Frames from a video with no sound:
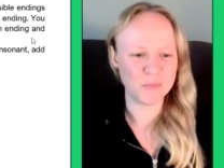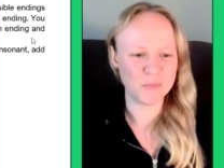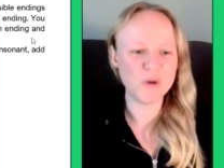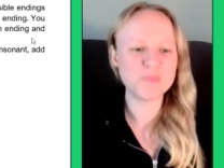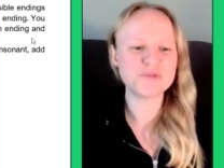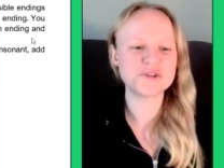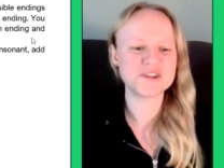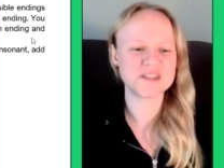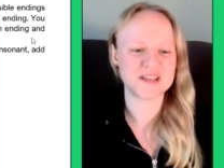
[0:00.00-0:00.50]

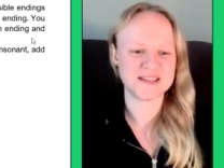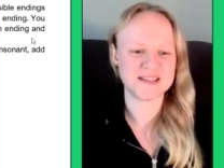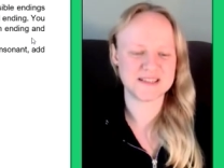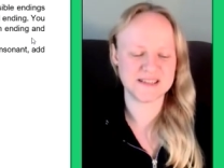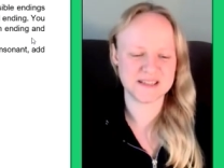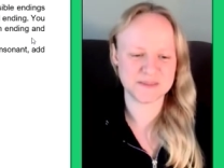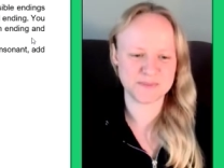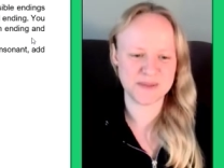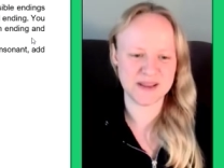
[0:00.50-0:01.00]
More
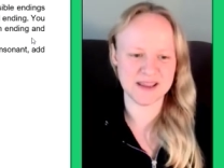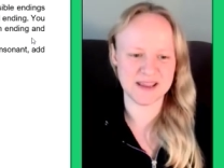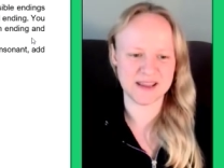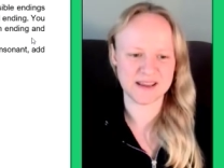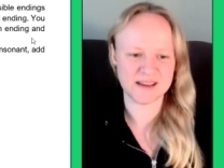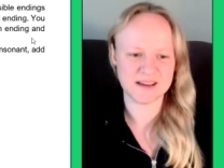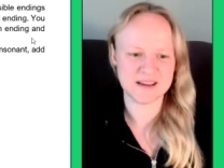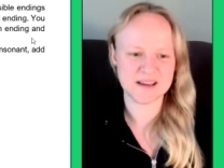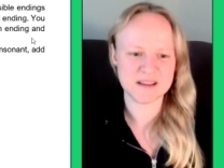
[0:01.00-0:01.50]
precisely
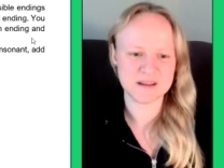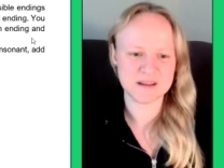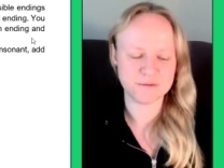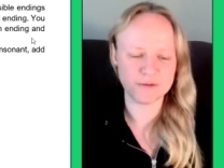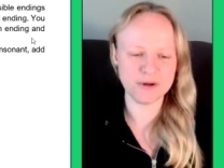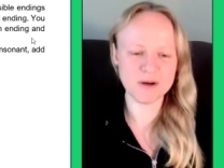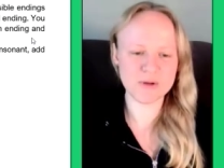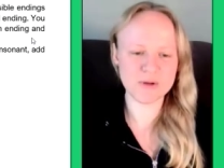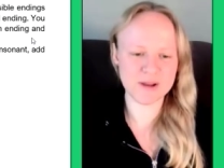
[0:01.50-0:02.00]
speaking, the
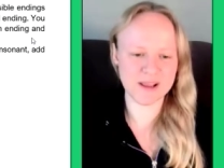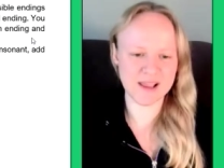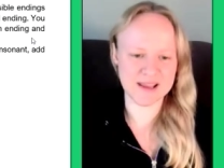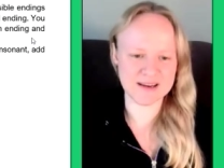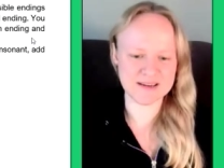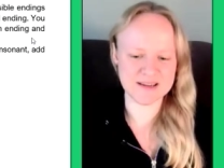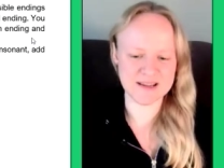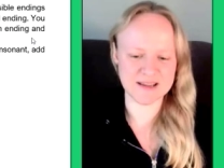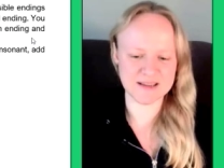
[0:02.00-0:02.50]
following
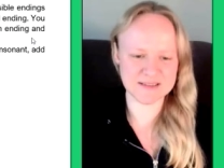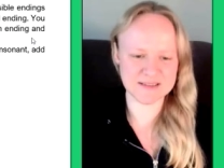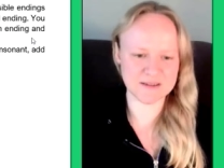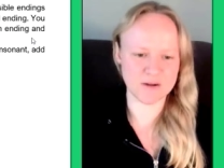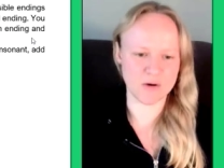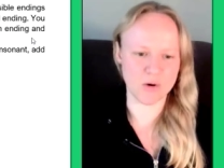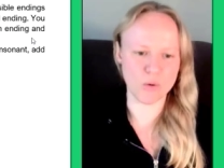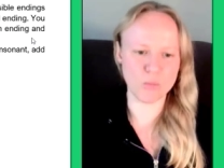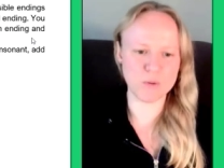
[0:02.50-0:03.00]

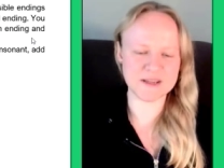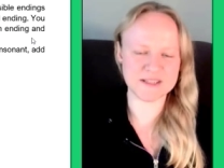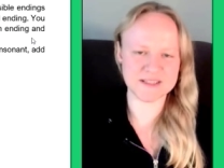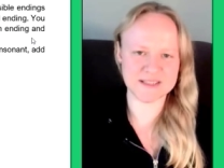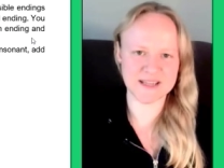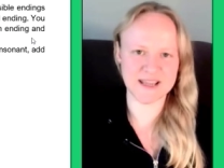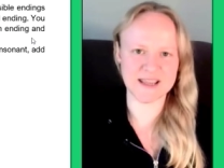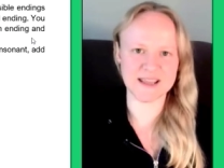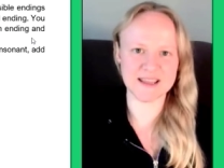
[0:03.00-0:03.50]
endings
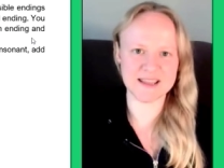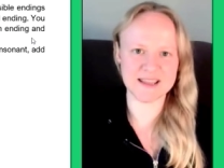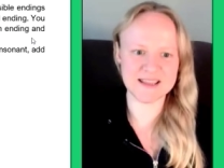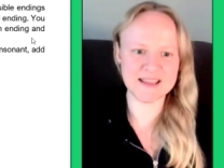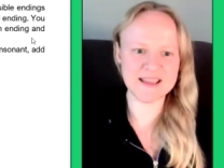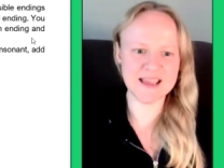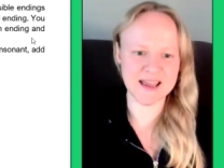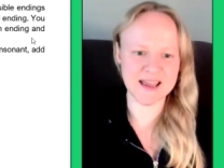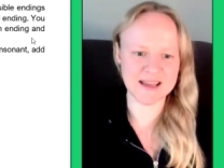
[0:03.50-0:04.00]
always take
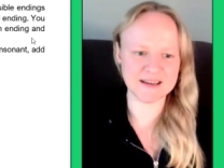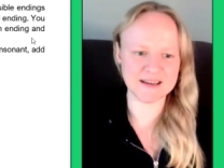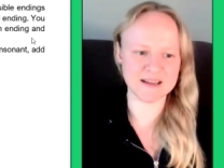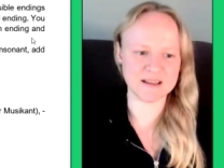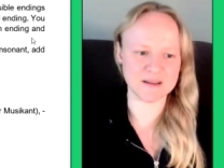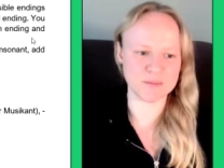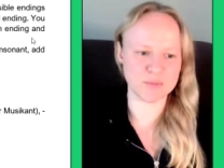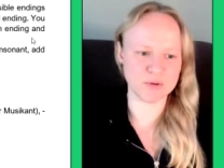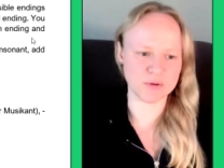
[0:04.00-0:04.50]
en
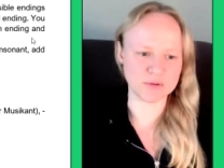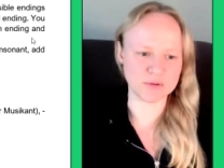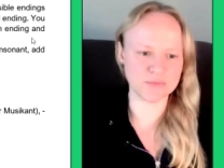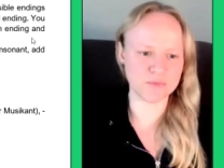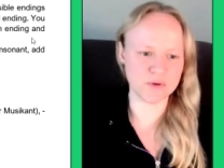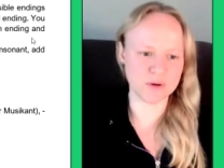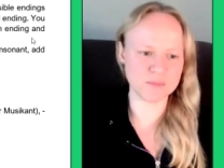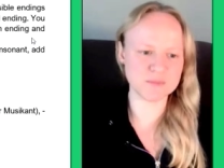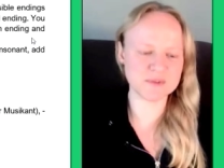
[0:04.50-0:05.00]
in the plural
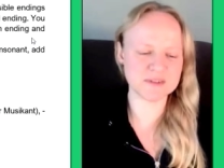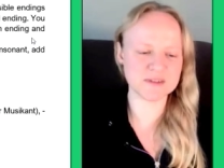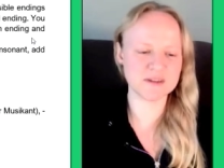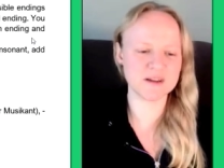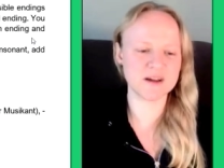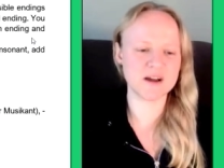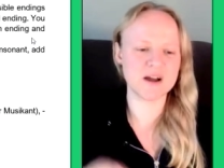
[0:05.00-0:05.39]
forms.